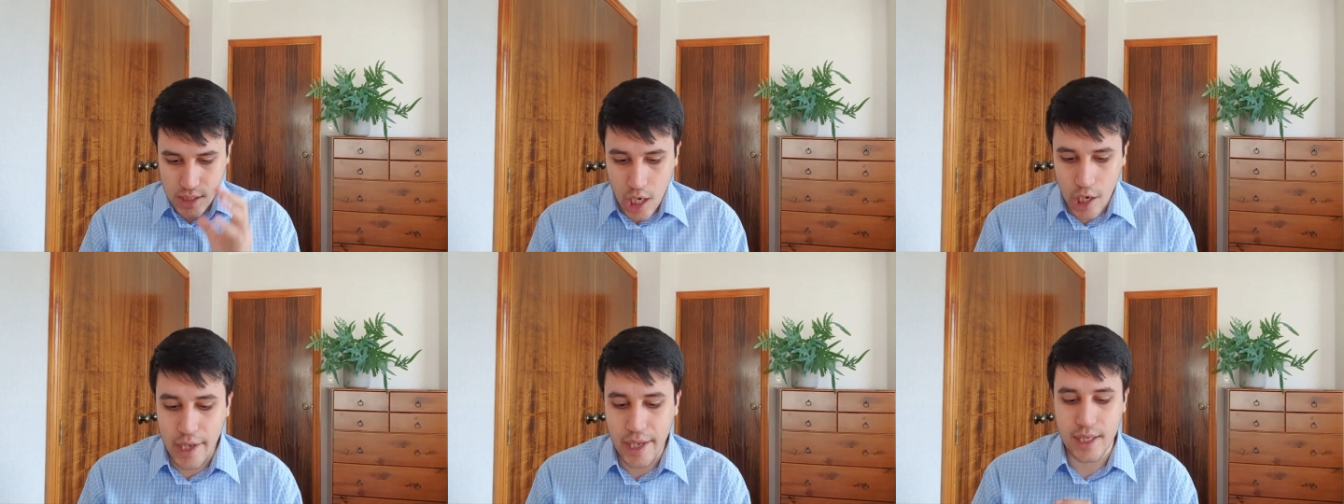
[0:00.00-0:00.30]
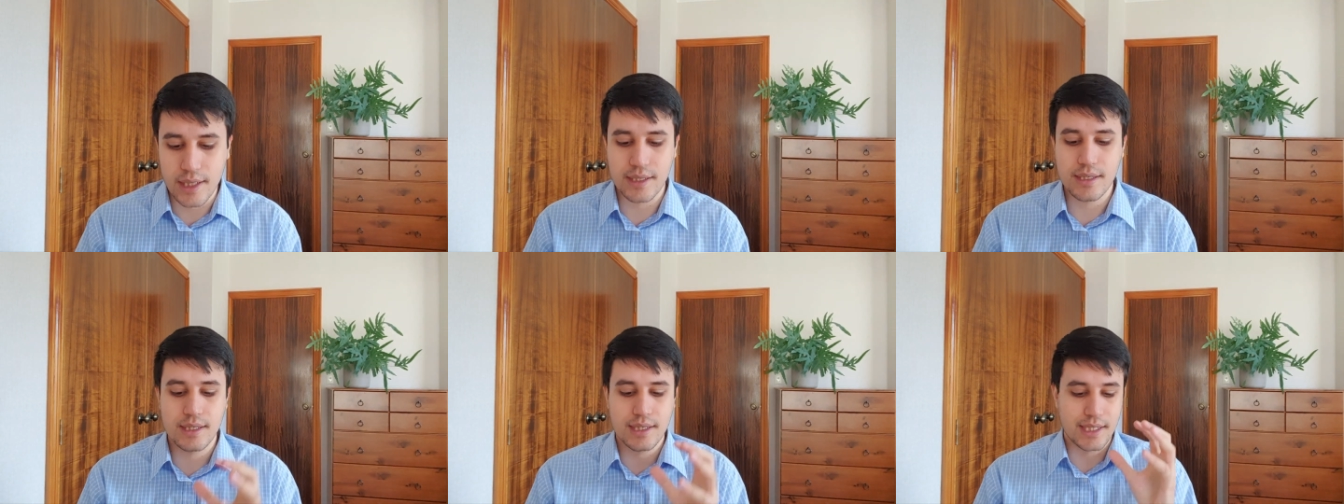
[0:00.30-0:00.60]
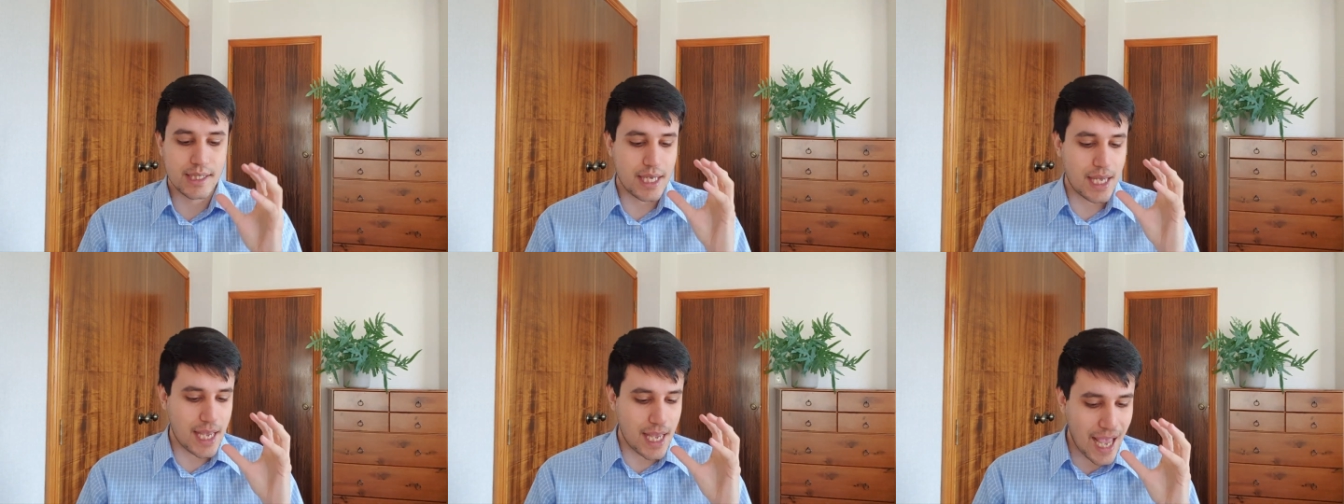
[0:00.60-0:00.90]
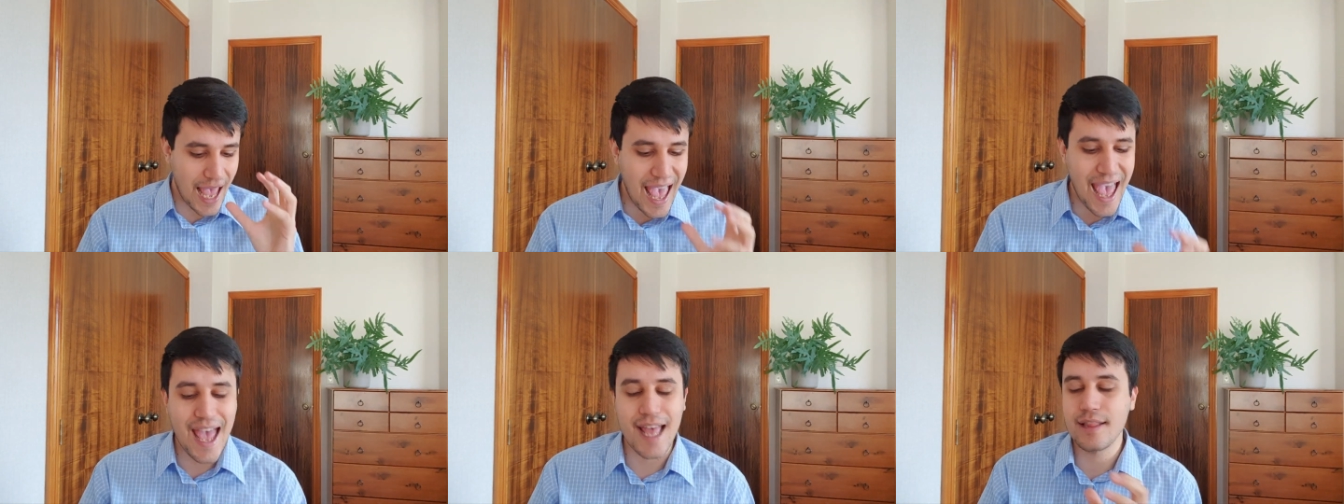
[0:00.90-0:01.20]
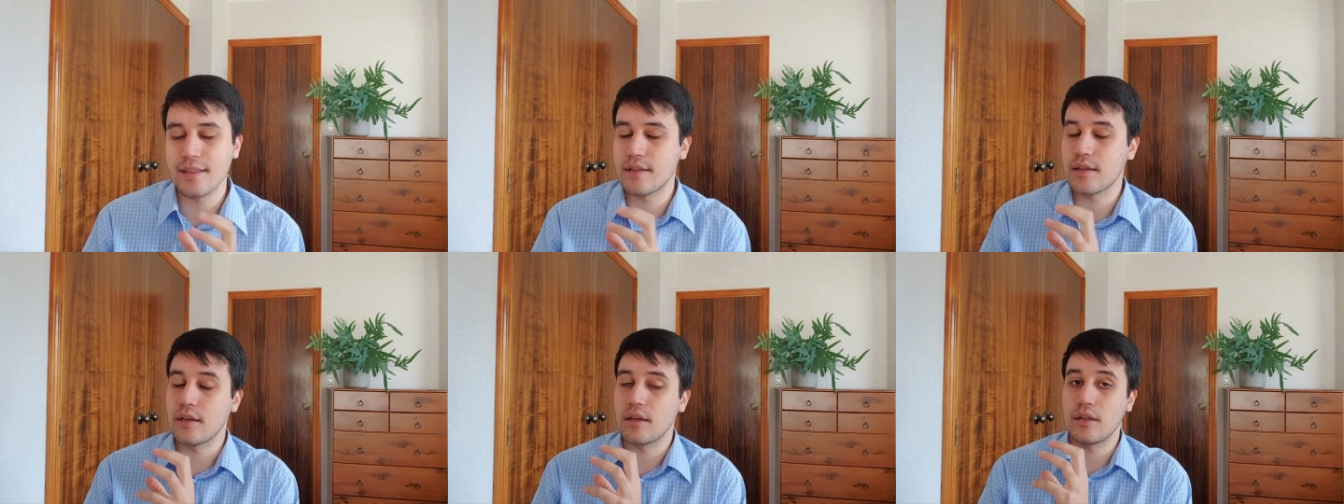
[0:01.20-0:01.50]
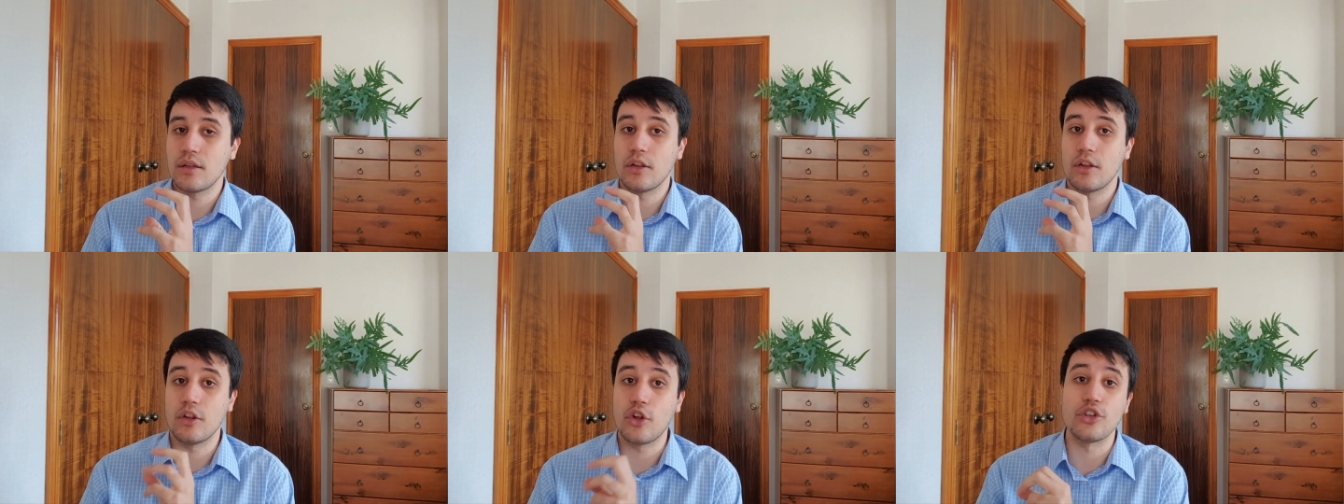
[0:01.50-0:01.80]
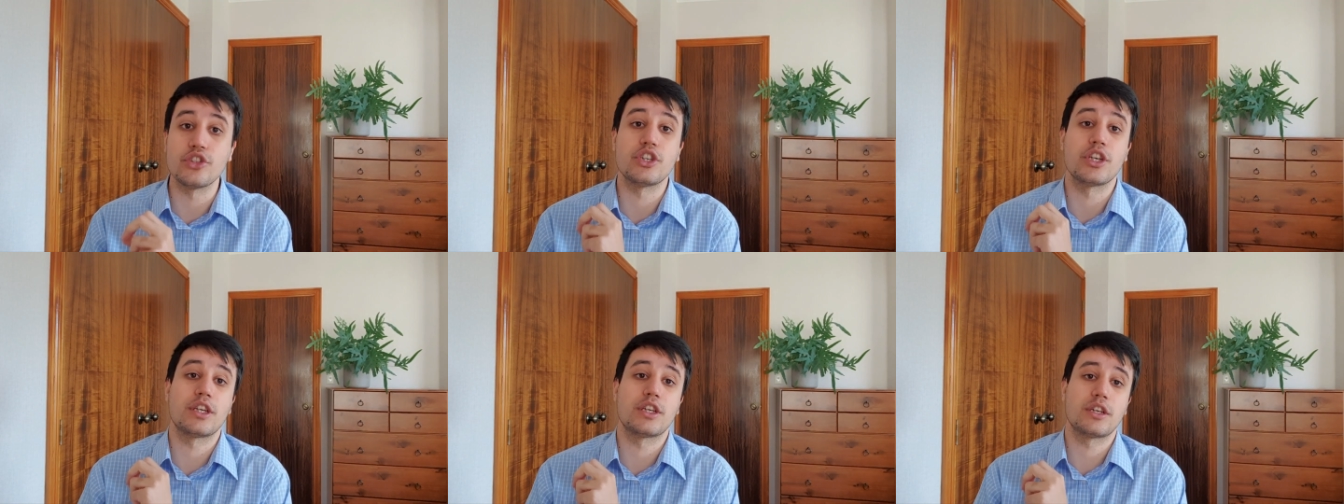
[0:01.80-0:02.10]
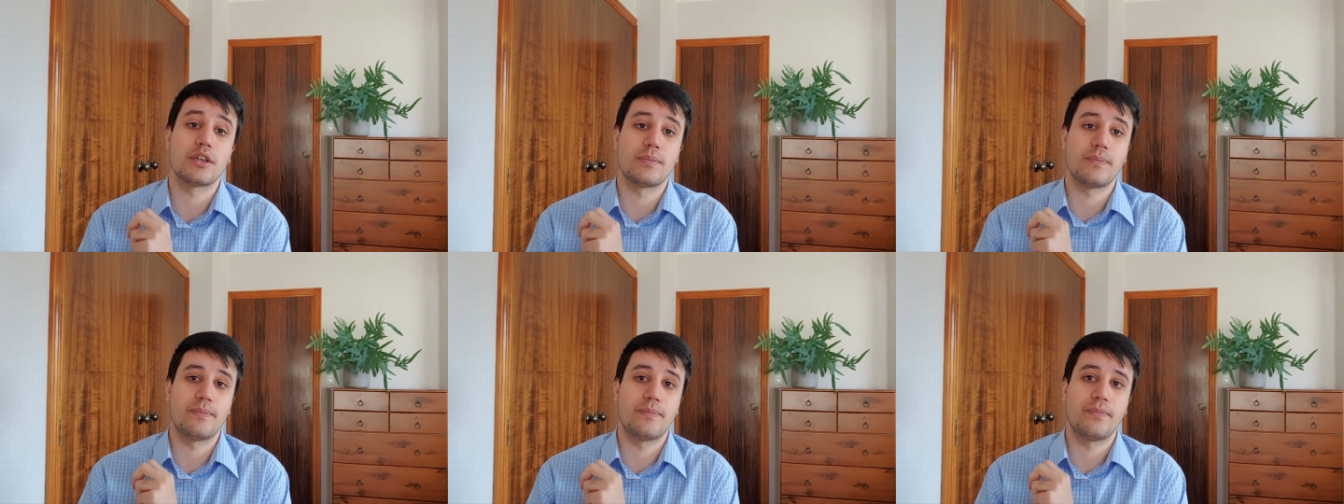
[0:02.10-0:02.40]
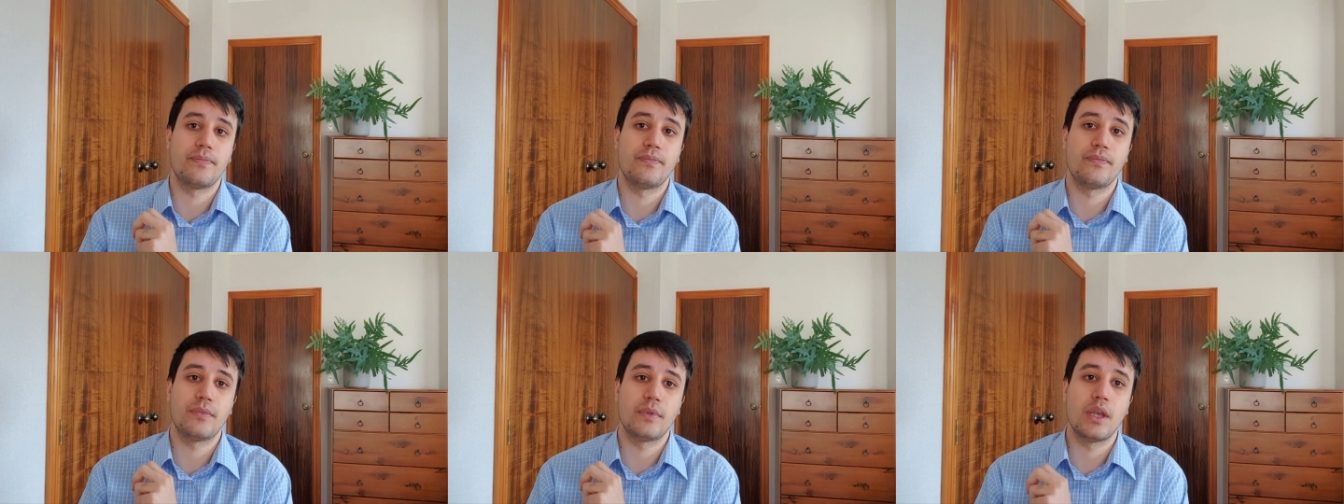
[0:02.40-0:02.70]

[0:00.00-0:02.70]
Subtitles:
science and logic.